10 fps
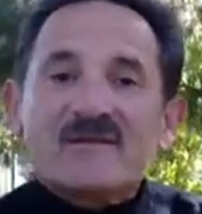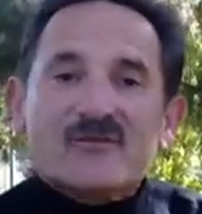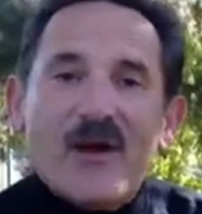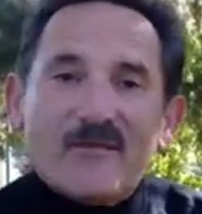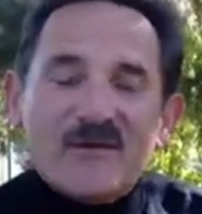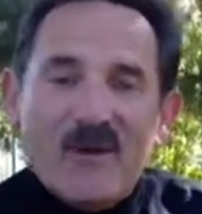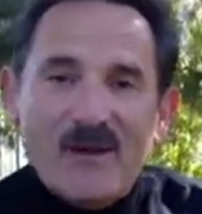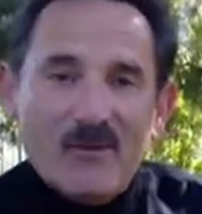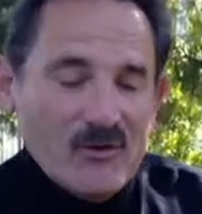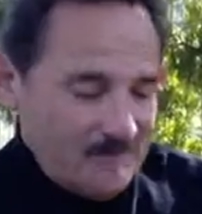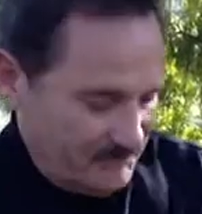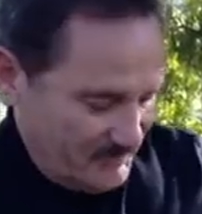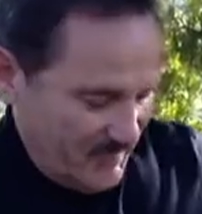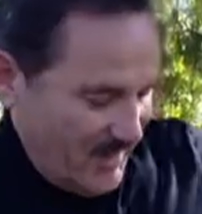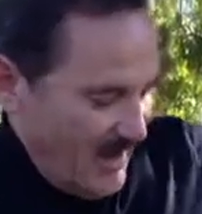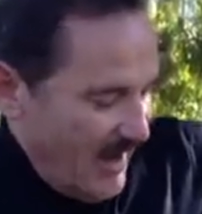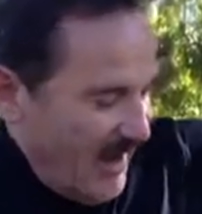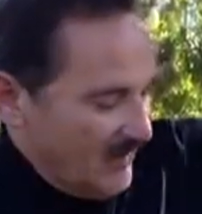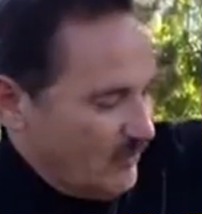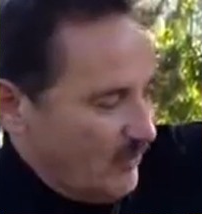of scraps of paper
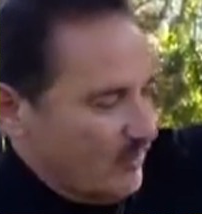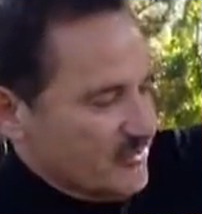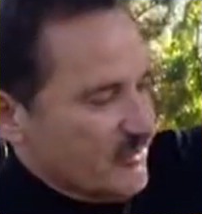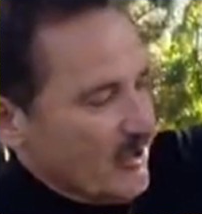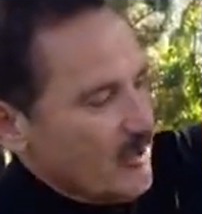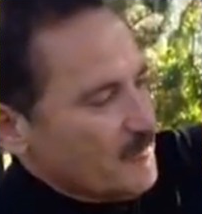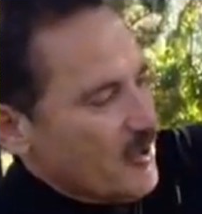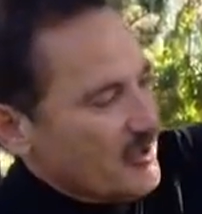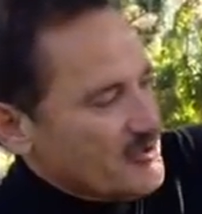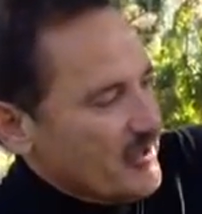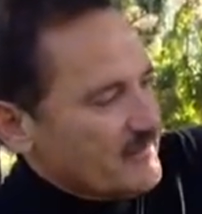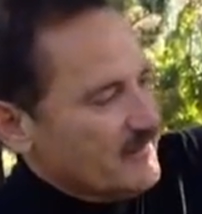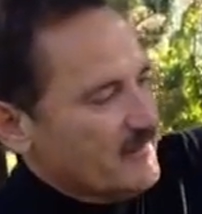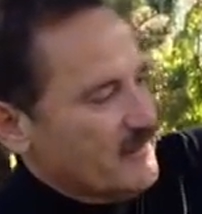and we will do an art project.